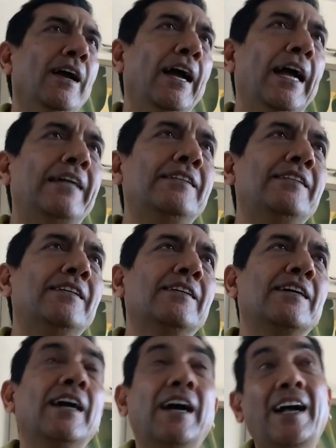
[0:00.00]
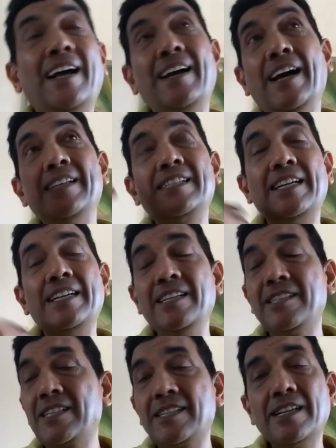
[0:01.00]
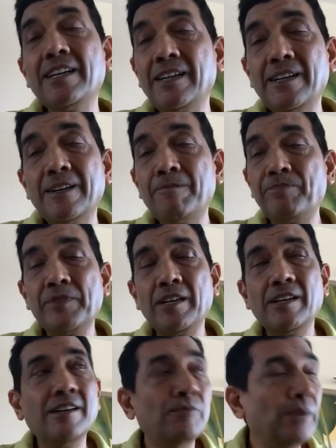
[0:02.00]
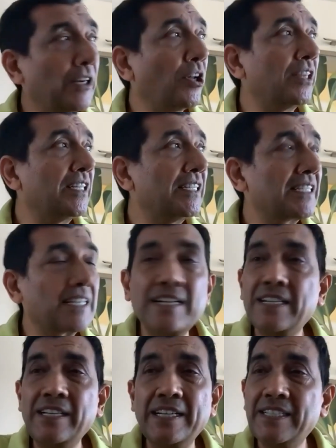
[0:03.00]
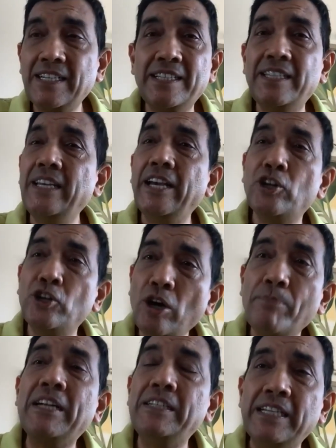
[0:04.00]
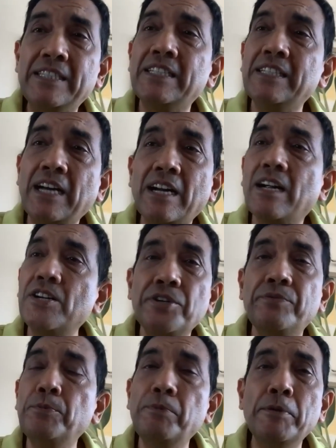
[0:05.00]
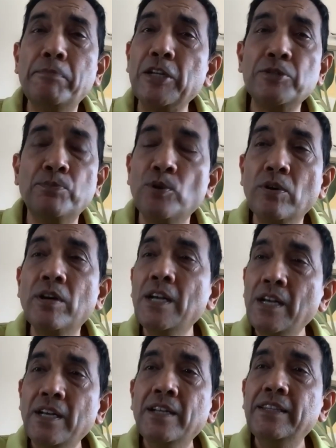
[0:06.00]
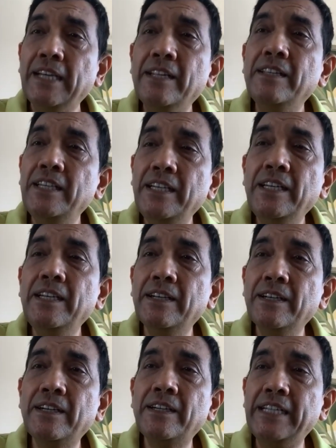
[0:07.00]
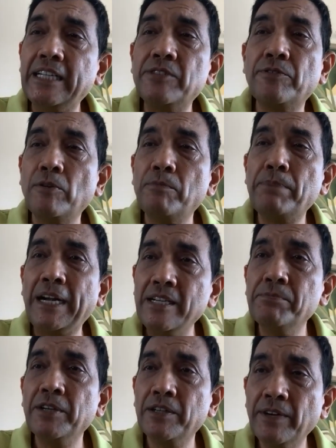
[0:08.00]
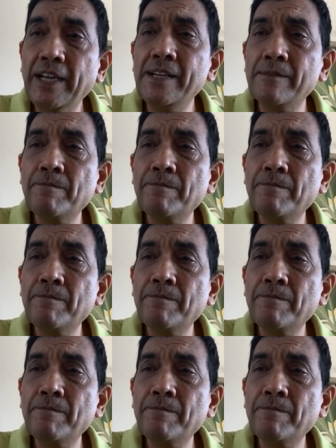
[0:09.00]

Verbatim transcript: And uh, I, I, said this uh, uh when all this started. I said economic deaths in our country would be much more than the uh, deaths from pandemic, right?